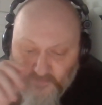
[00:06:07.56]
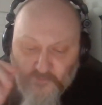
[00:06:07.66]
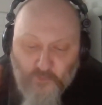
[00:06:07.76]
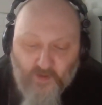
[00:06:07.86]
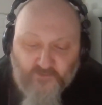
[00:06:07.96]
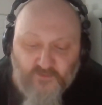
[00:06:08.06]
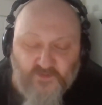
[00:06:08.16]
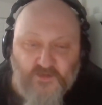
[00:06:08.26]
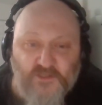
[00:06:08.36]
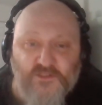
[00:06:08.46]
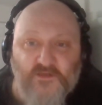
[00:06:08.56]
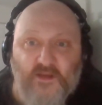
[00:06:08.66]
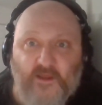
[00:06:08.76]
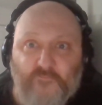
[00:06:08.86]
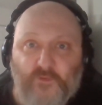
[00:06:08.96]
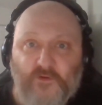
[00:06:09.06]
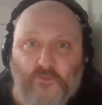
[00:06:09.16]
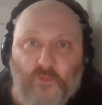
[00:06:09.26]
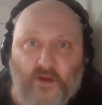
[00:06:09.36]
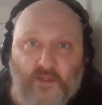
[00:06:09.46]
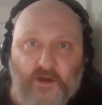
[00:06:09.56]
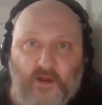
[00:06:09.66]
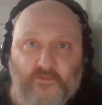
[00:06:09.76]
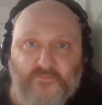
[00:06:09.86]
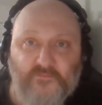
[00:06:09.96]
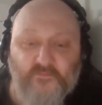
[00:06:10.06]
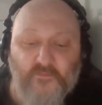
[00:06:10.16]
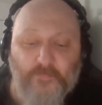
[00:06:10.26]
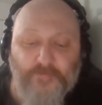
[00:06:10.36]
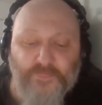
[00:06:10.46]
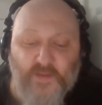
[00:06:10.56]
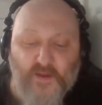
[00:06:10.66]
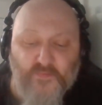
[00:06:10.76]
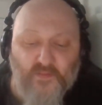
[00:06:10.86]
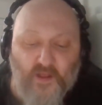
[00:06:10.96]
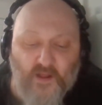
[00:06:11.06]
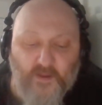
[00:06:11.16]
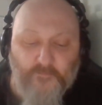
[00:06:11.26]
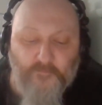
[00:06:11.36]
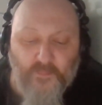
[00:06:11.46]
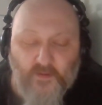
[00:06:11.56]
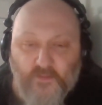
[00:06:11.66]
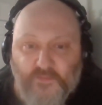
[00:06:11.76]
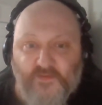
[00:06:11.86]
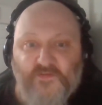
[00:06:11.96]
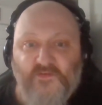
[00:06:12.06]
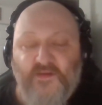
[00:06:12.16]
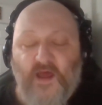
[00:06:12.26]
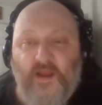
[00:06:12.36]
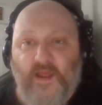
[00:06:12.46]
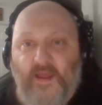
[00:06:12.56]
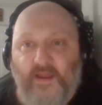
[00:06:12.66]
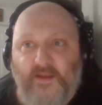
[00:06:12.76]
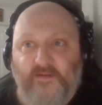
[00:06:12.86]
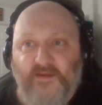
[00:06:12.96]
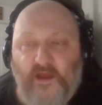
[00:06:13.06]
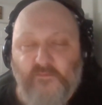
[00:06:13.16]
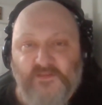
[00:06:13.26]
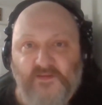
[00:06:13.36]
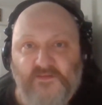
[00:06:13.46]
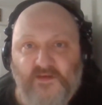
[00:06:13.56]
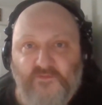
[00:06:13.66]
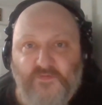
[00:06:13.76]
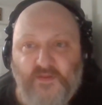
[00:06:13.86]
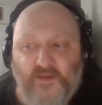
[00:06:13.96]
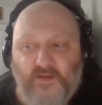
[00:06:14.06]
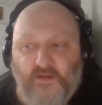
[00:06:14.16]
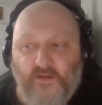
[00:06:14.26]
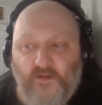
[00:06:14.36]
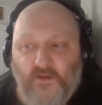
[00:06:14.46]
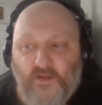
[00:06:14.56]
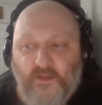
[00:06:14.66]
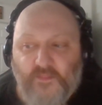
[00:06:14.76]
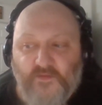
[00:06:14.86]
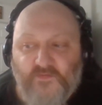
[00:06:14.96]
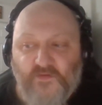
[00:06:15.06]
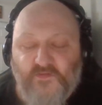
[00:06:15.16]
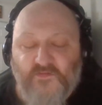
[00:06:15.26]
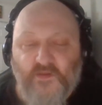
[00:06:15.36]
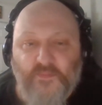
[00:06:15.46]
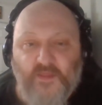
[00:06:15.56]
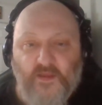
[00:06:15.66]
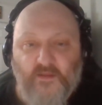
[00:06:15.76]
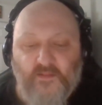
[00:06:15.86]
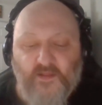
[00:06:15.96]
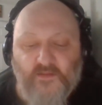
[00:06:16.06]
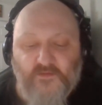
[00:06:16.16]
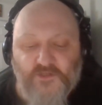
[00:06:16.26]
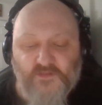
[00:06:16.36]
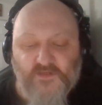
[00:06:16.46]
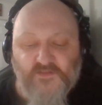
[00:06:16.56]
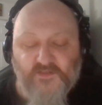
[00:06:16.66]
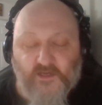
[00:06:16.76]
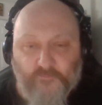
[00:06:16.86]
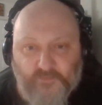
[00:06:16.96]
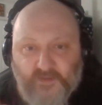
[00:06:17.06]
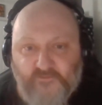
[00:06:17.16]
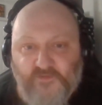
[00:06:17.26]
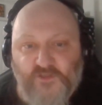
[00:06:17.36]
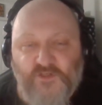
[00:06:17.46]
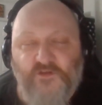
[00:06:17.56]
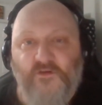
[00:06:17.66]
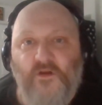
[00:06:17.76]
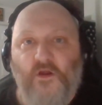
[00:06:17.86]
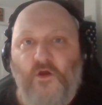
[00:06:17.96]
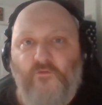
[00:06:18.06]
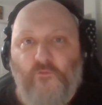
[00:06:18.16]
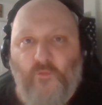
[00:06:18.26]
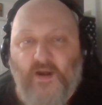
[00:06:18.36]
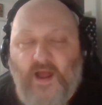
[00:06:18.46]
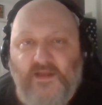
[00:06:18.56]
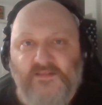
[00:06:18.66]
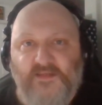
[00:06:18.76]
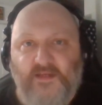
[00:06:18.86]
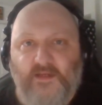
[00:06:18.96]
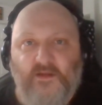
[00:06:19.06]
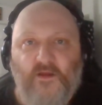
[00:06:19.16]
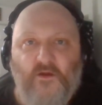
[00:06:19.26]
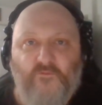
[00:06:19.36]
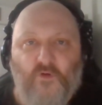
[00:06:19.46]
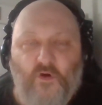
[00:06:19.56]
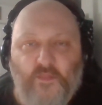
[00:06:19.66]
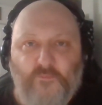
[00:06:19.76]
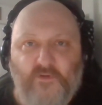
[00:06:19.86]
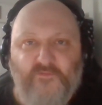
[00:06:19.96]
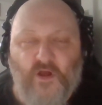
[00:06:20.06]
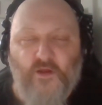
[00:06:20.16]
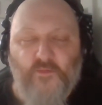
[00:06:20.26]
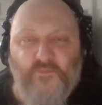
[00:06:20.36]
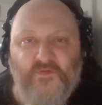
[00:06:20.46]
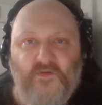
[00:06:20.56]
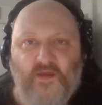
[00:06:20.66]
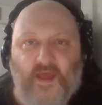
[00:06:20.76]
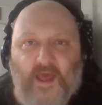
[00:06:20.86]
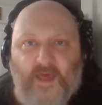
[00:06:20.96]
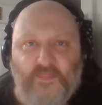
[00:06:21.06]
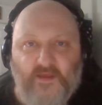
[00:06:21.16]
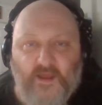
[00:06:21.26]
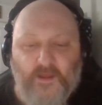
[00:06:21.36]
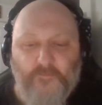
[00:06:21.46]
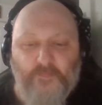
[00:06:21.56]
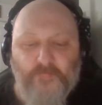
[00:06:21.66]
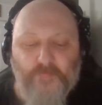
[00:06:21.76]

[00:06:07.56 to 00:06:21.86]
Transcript: the director's edition, if we do well enough down the line. This is not a time-sensitive thing. This is something that just is the complete vision for what I see for all 3 volumes and the game.